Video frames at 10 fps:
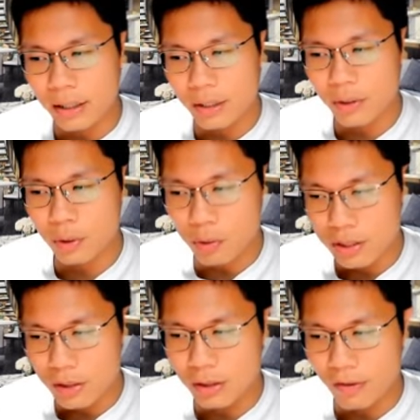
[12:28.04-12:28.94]
those
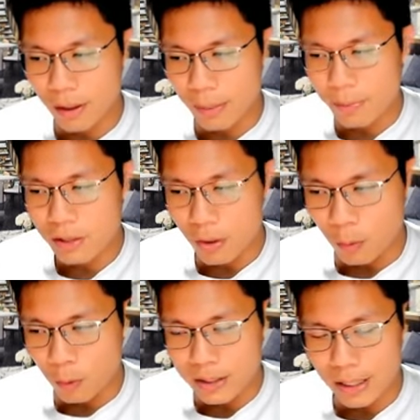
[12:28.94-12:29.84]
developments
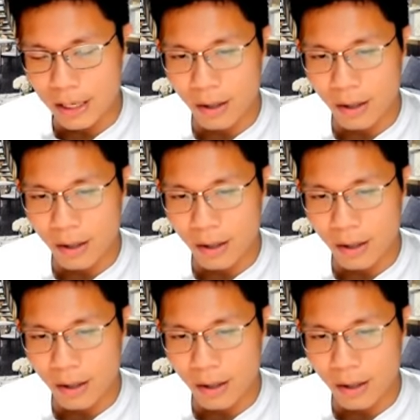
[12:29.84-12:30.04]
onwards,